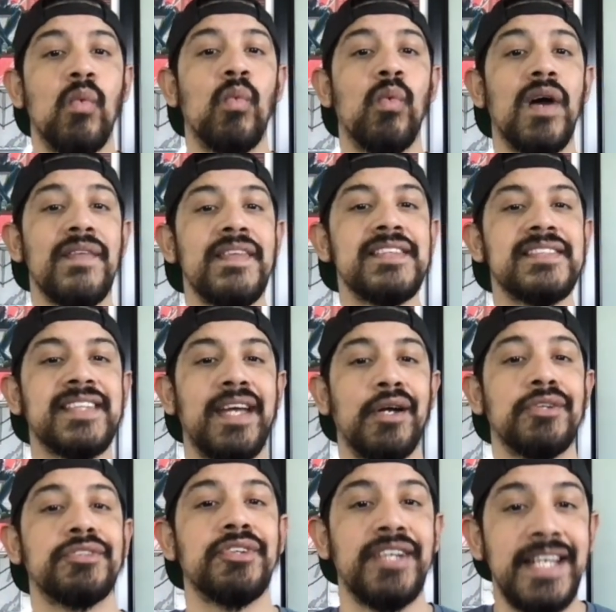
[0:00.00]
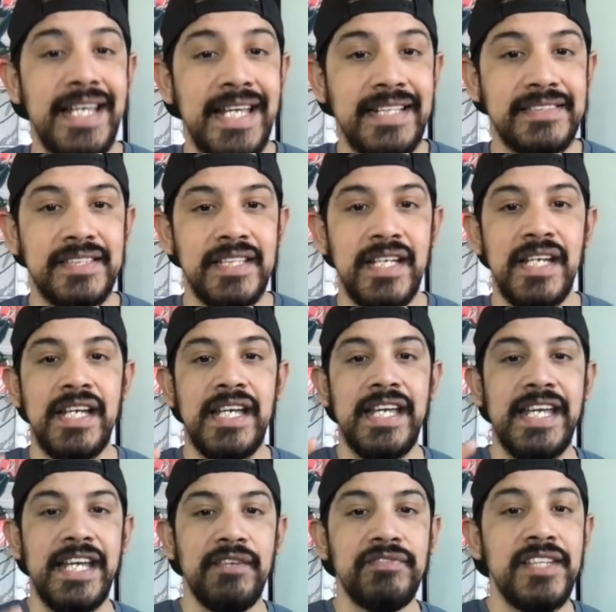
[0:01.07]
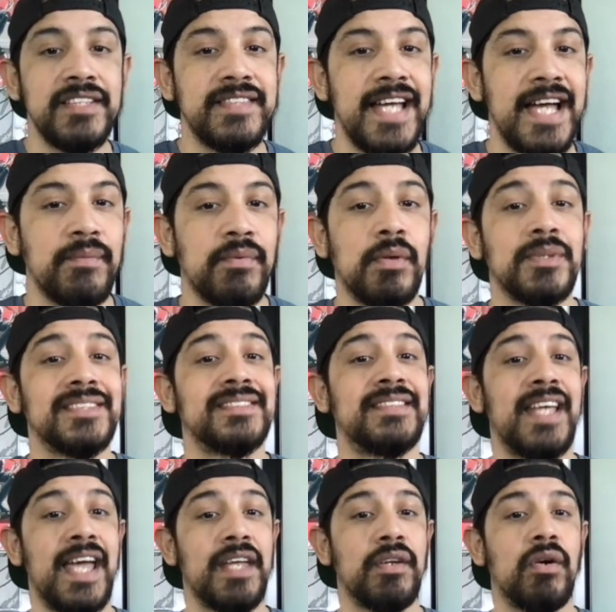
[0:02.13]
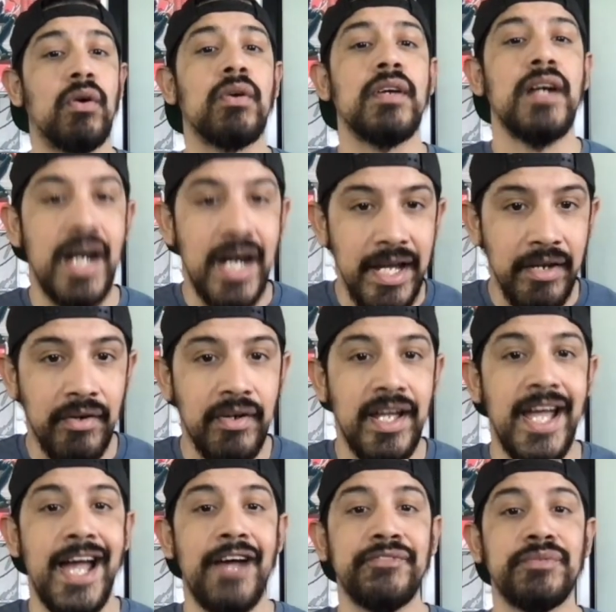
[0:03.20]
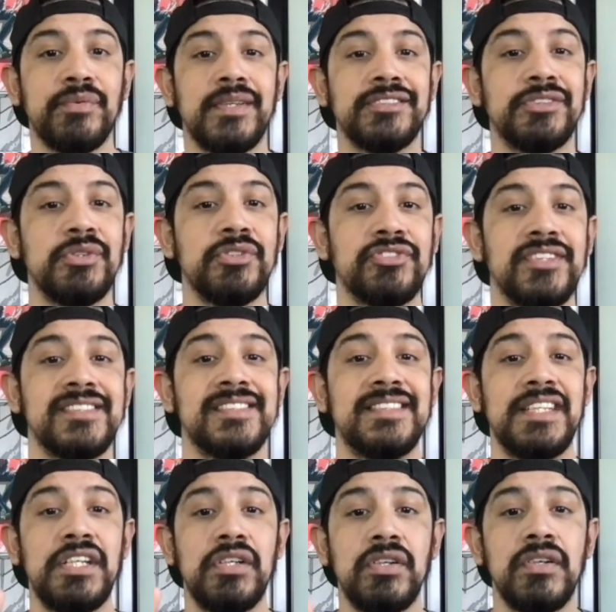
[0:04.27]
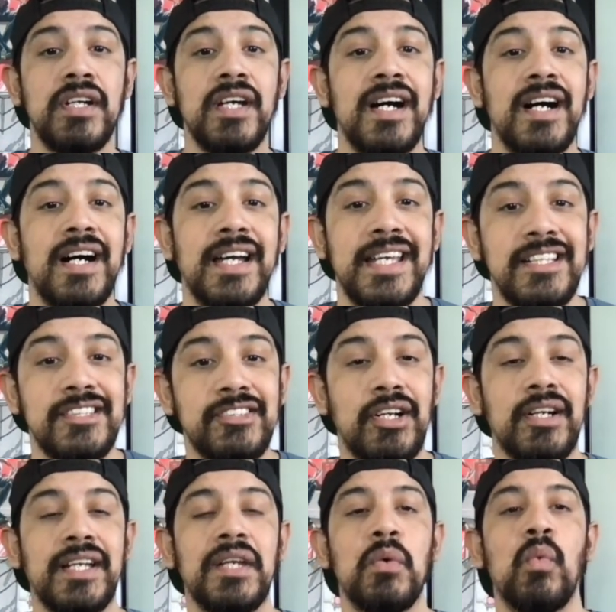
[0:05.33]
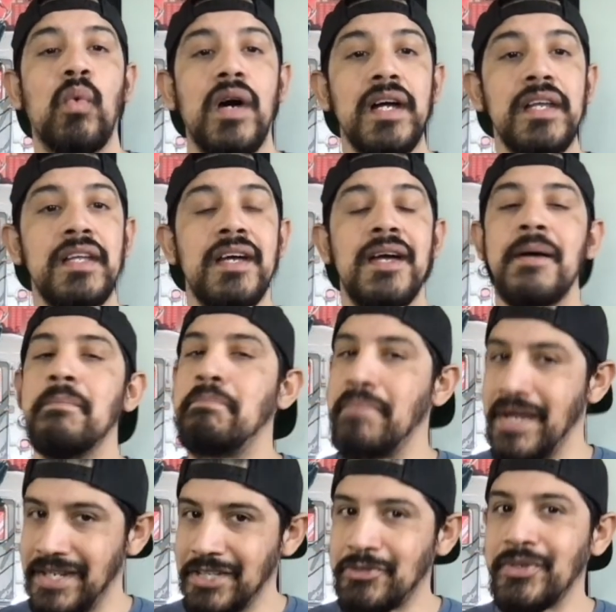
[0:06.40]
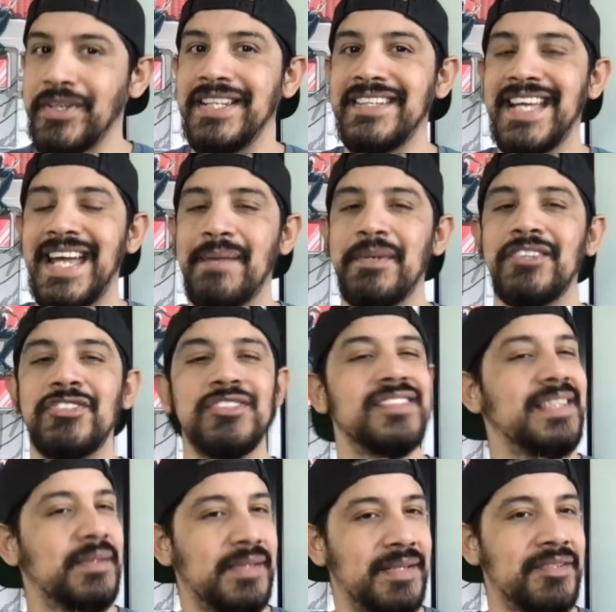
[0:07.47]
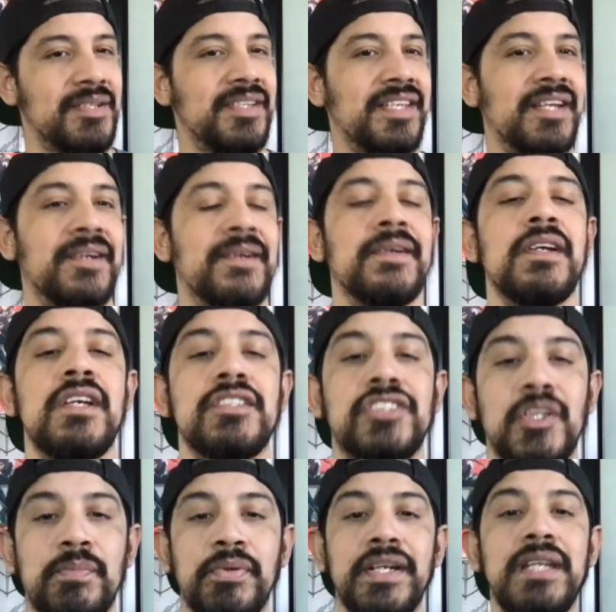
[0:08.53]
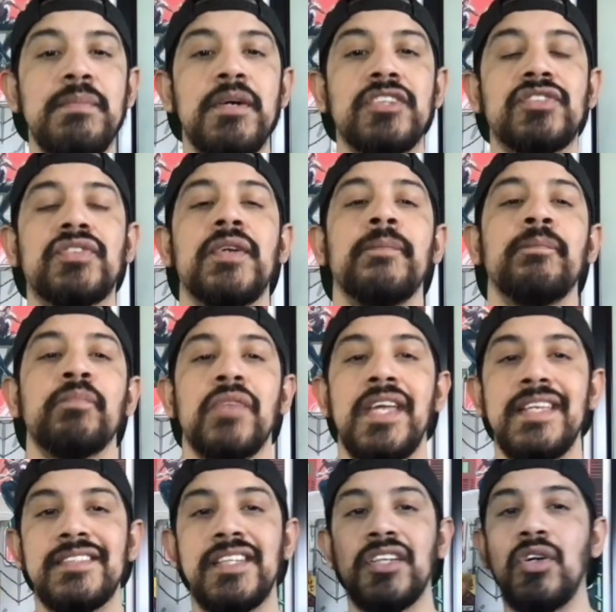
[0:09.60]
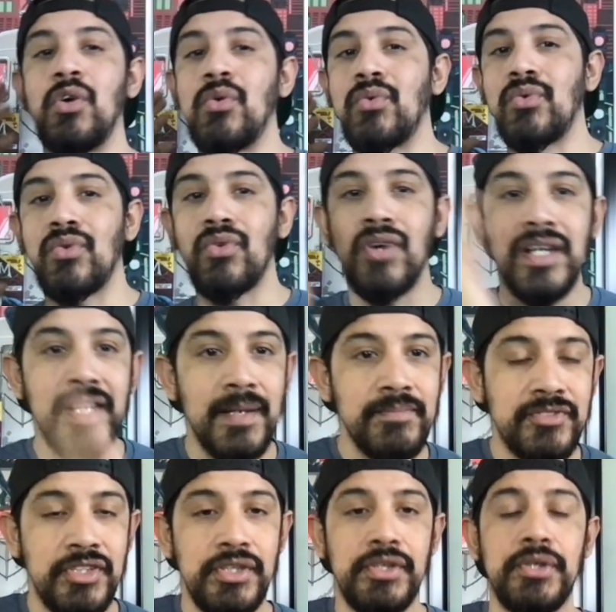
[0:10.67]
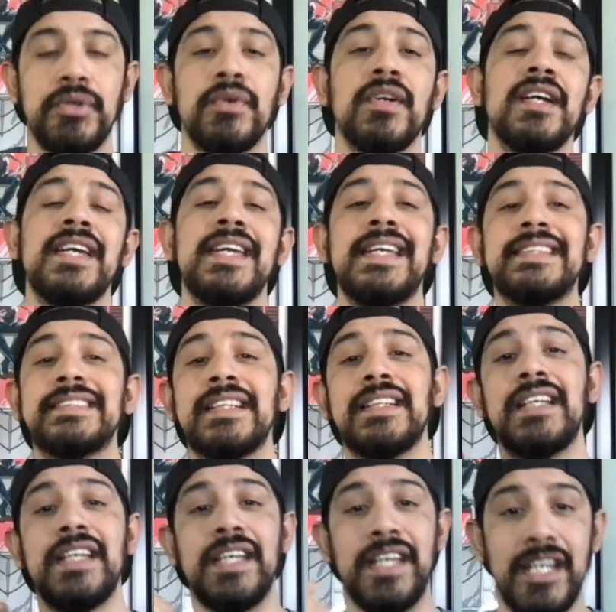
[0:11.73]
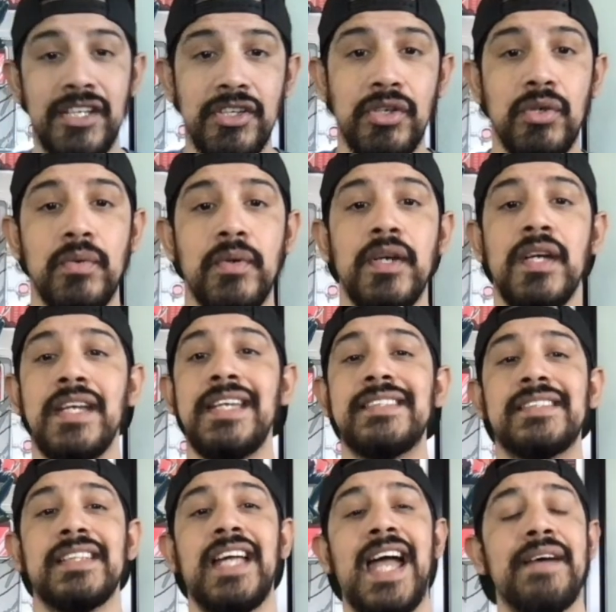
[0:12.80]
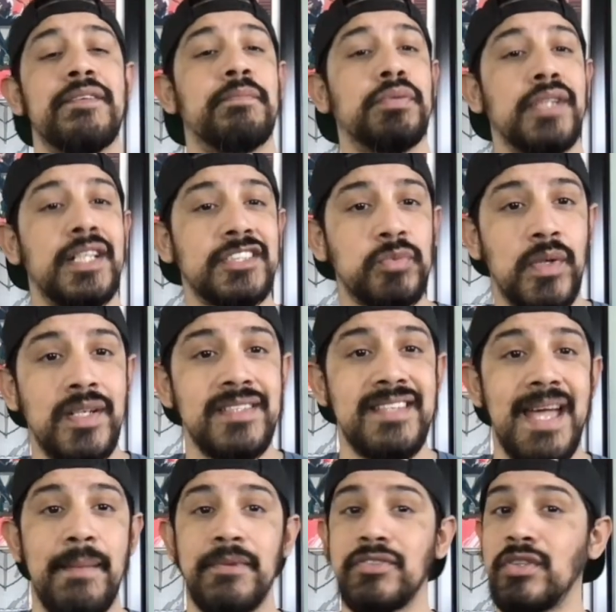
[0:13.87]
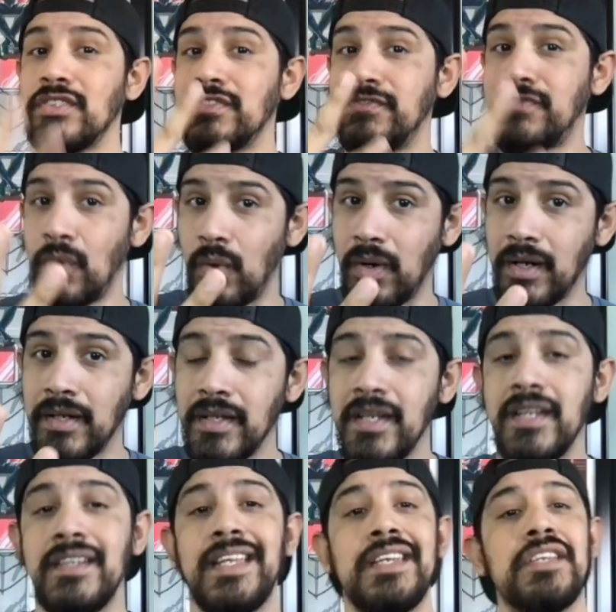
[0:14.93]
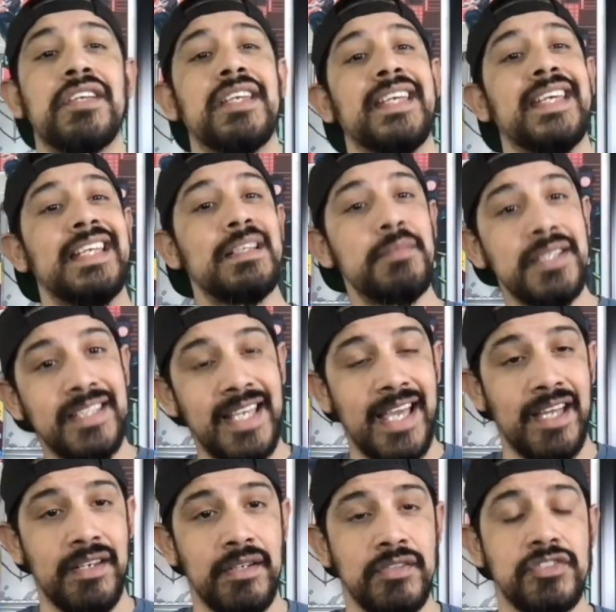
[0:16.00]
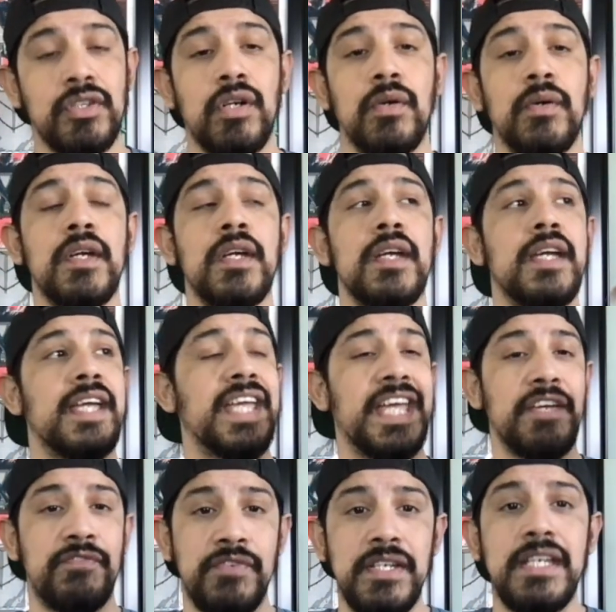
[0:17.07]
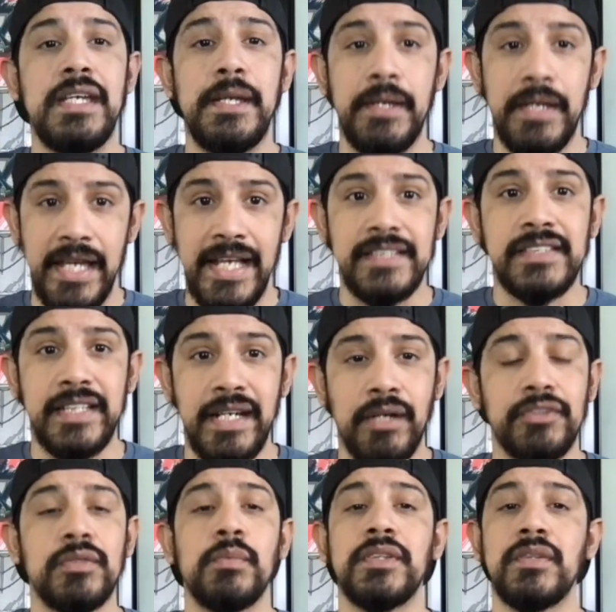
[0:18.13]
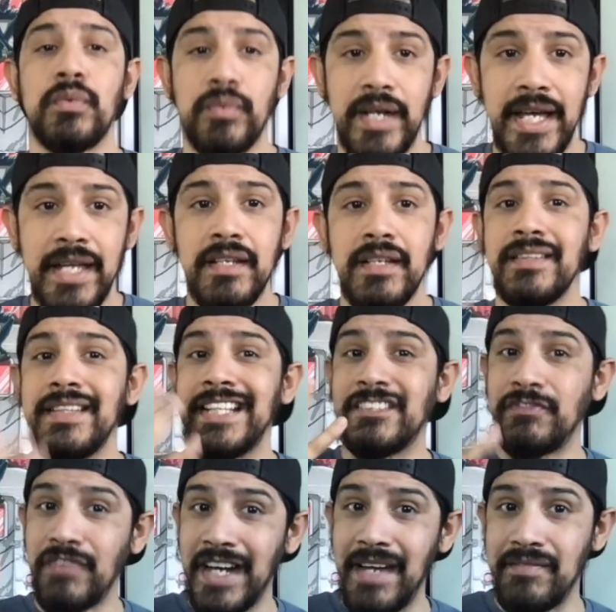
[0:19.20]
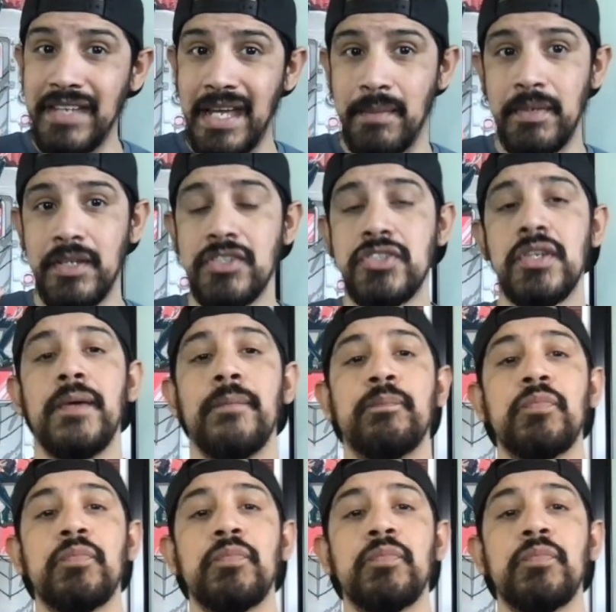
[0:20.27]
When this character hits, if the attack roll is 10 or higher, after resolutions, deal a hit target 1 penetrating damage. You see what I'm doing here? So pretty much he's going to run up to you. He's going to hit you. He's going to have a +1 damage, so it's 4. And then you're going to hit him again. So if he hits a character with the red, that's 5 damage.